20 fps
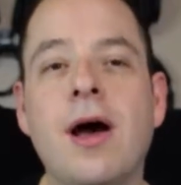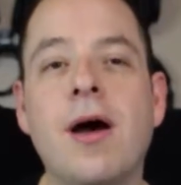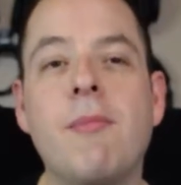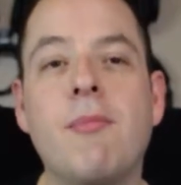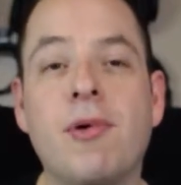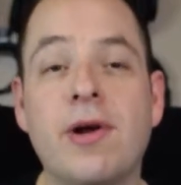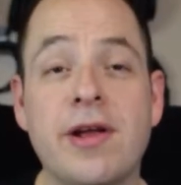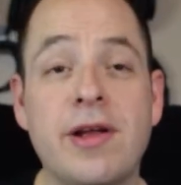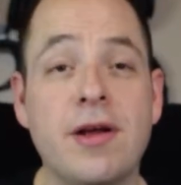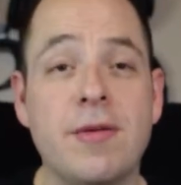
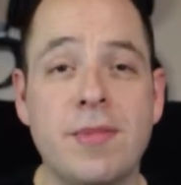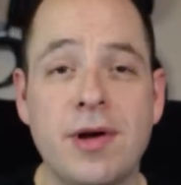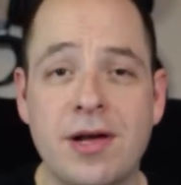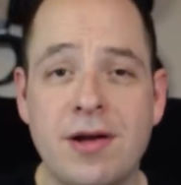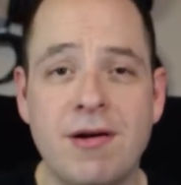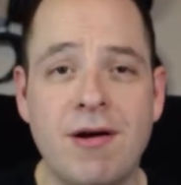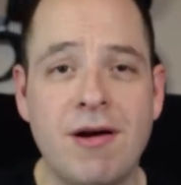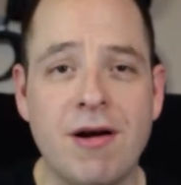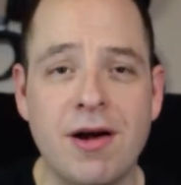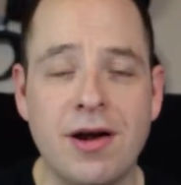Bringing up my
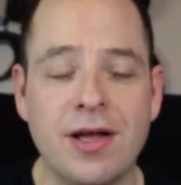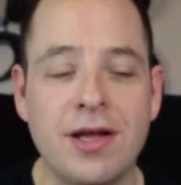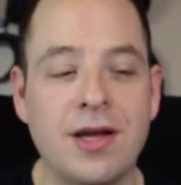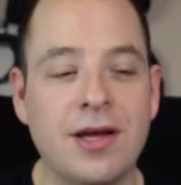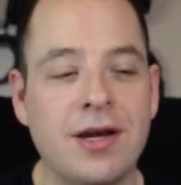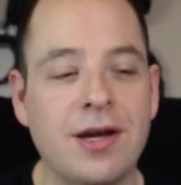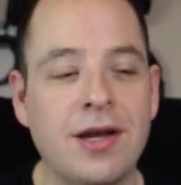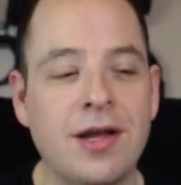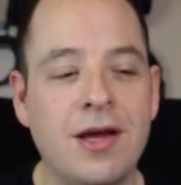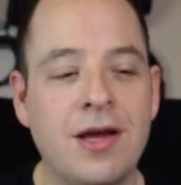car
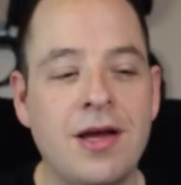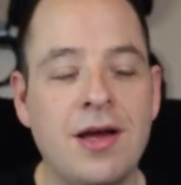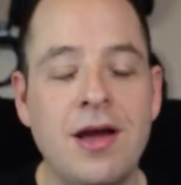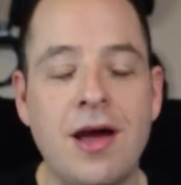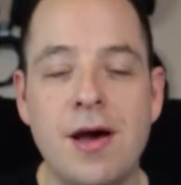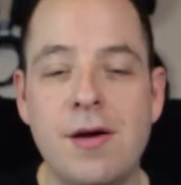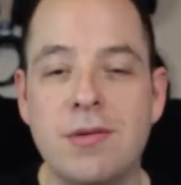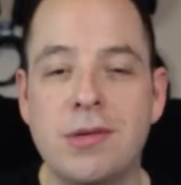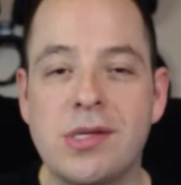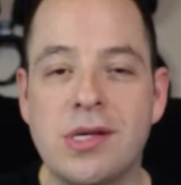again,
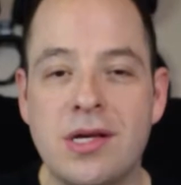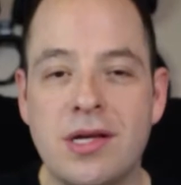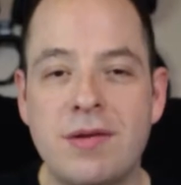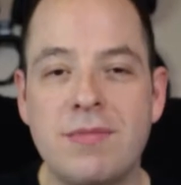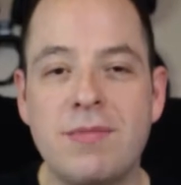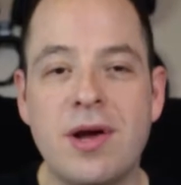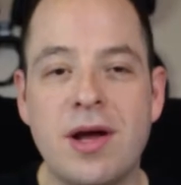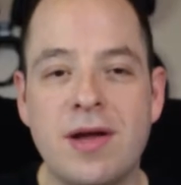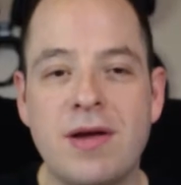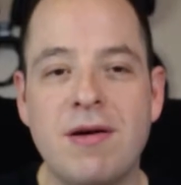I was in
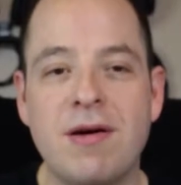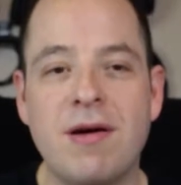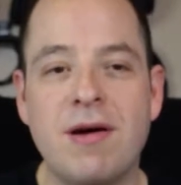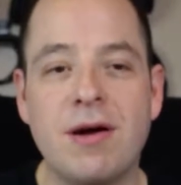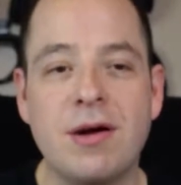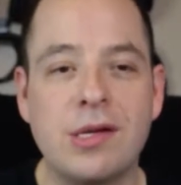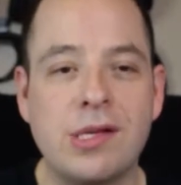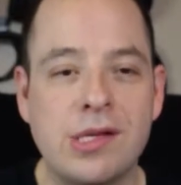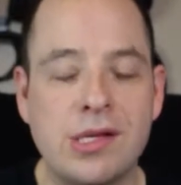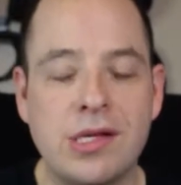my
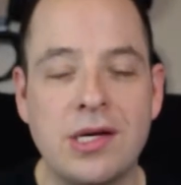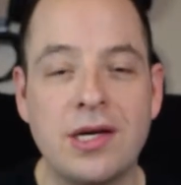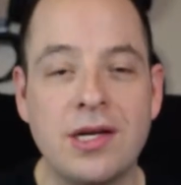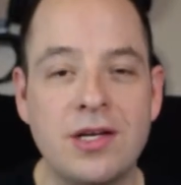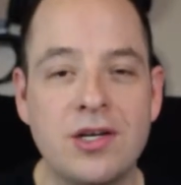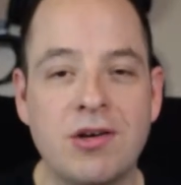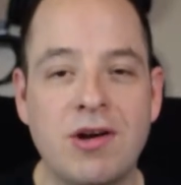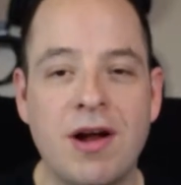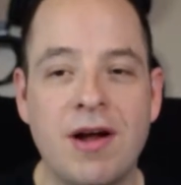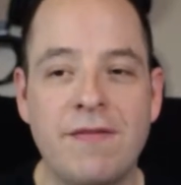car, sitting in
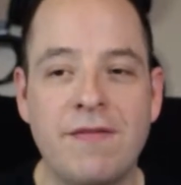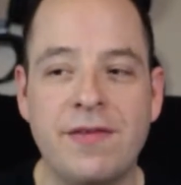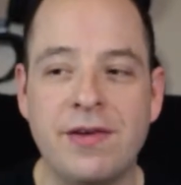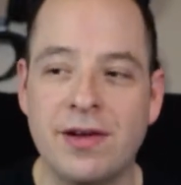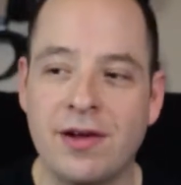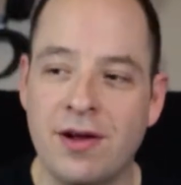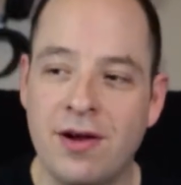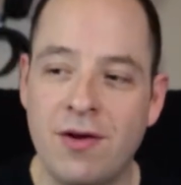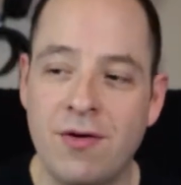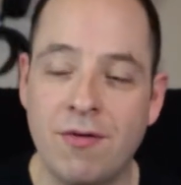traffic,
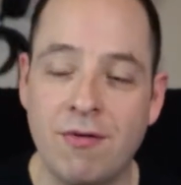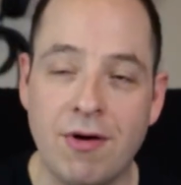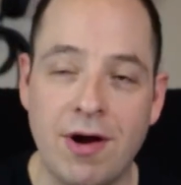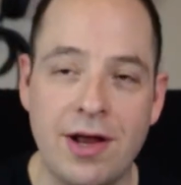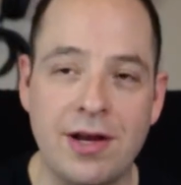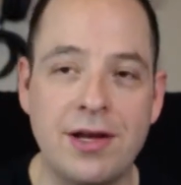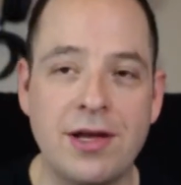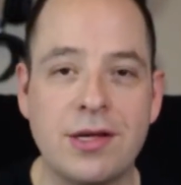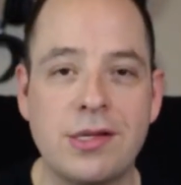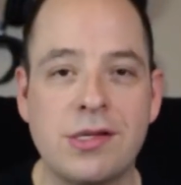
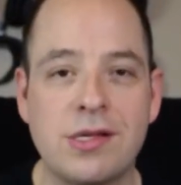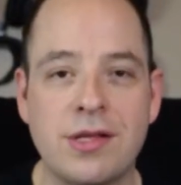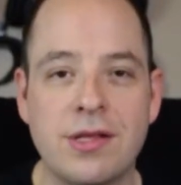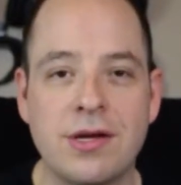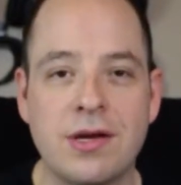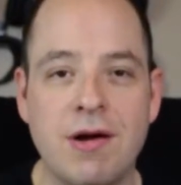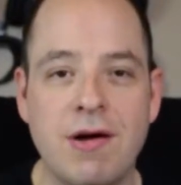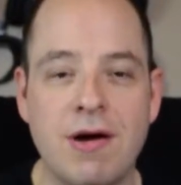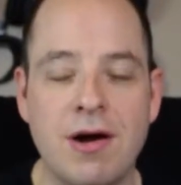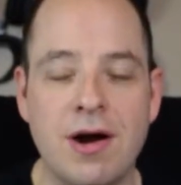right next to the
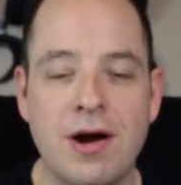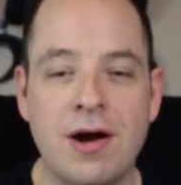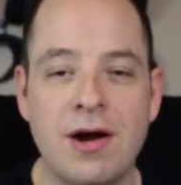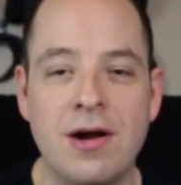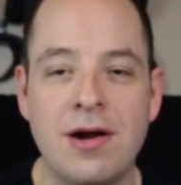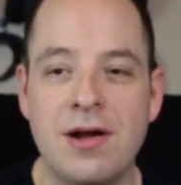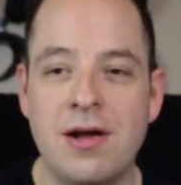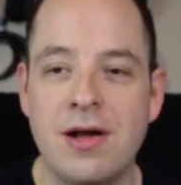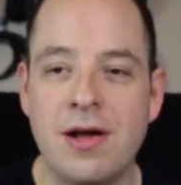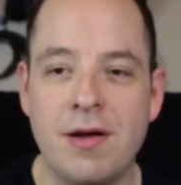car,
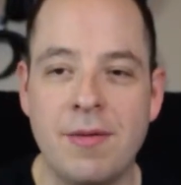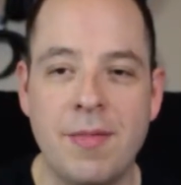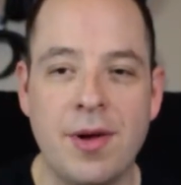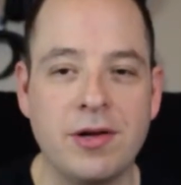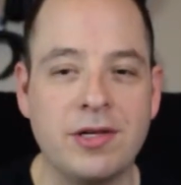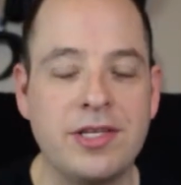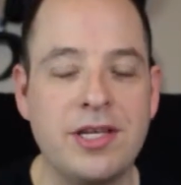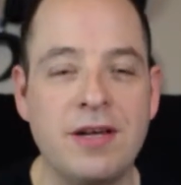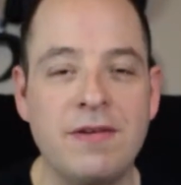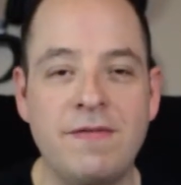
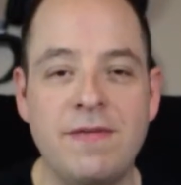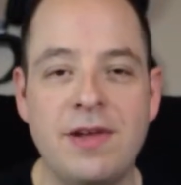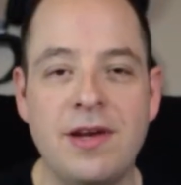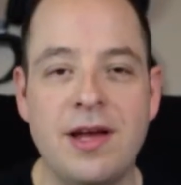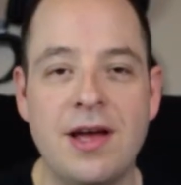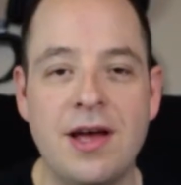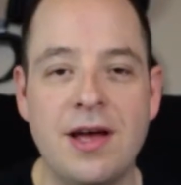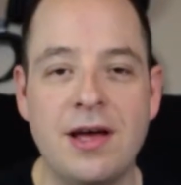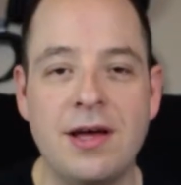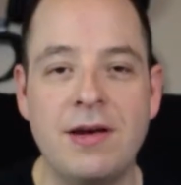about 10 feet
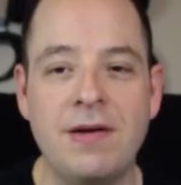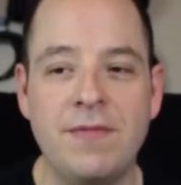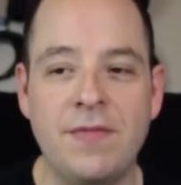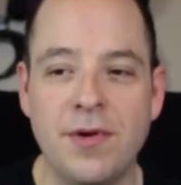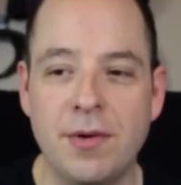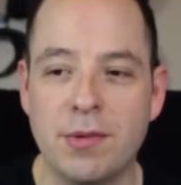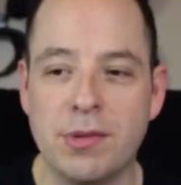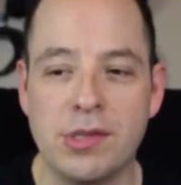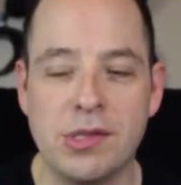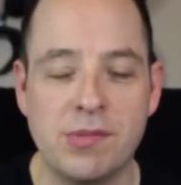ahead. There
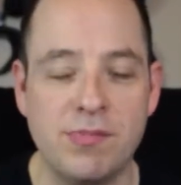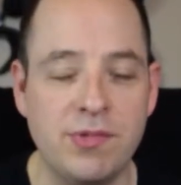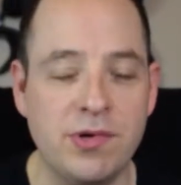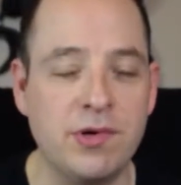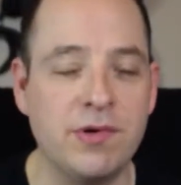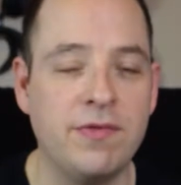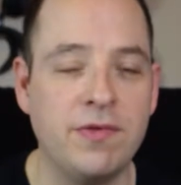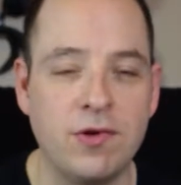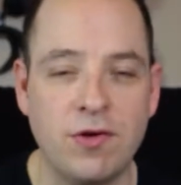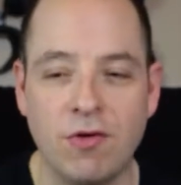was this
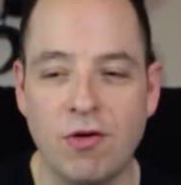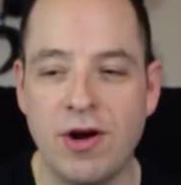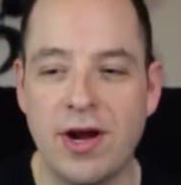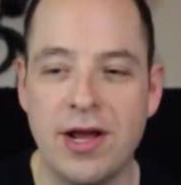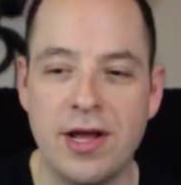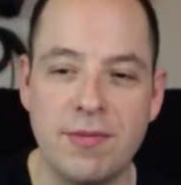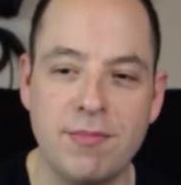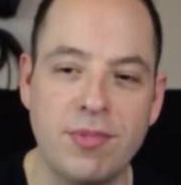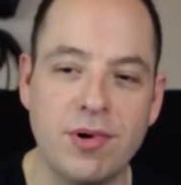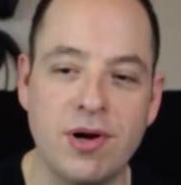beautiful
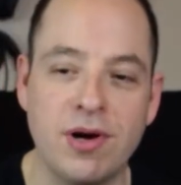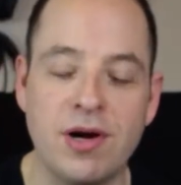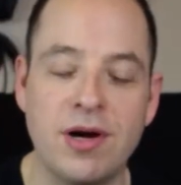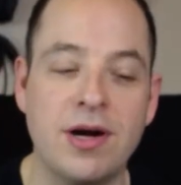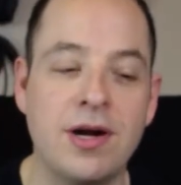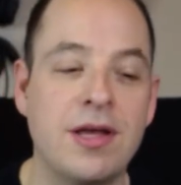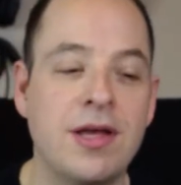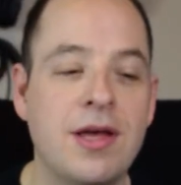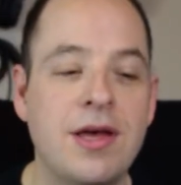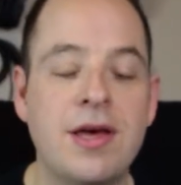crane
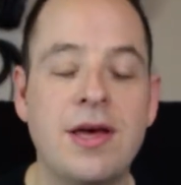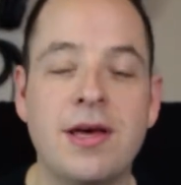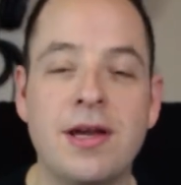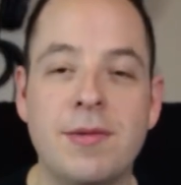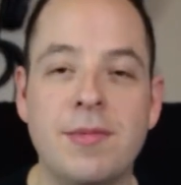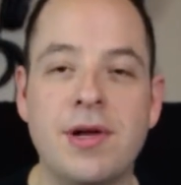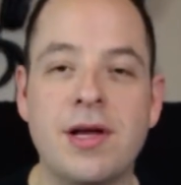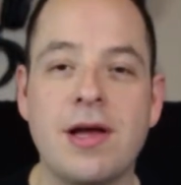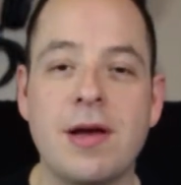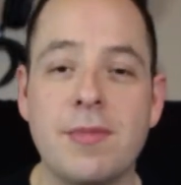bird, and I'm
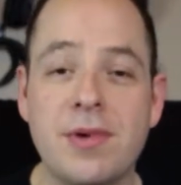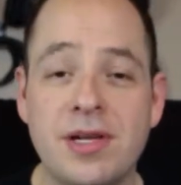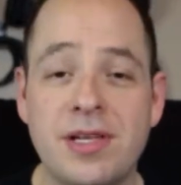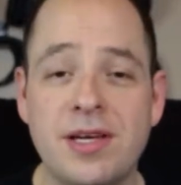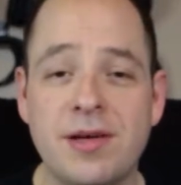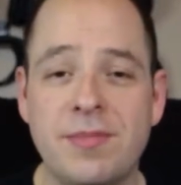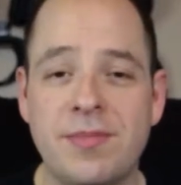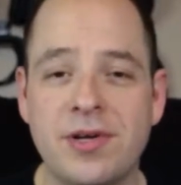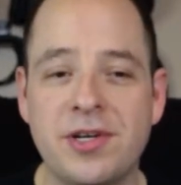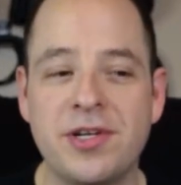like, I'm going to take
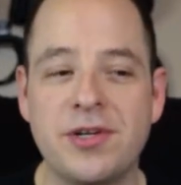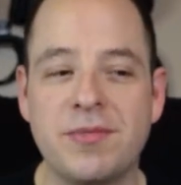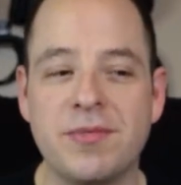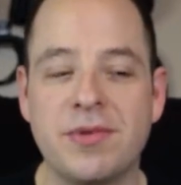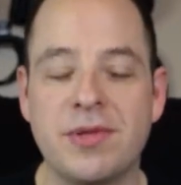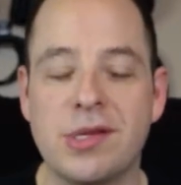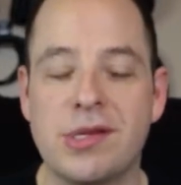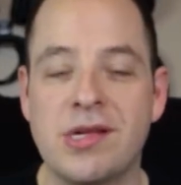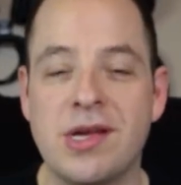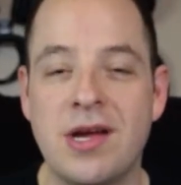a picture with
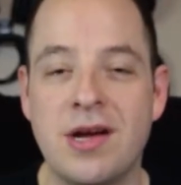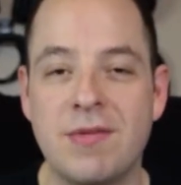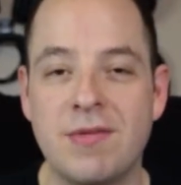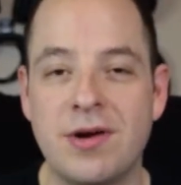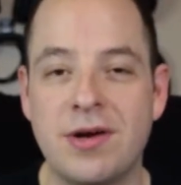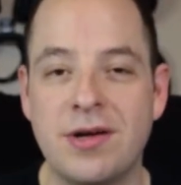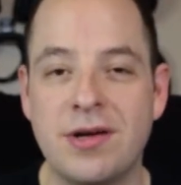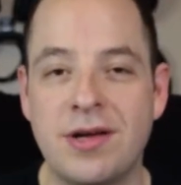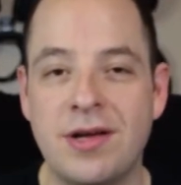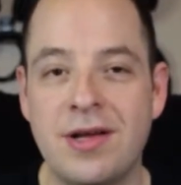this
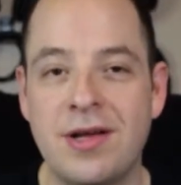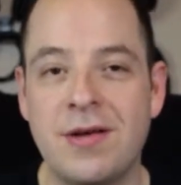camera.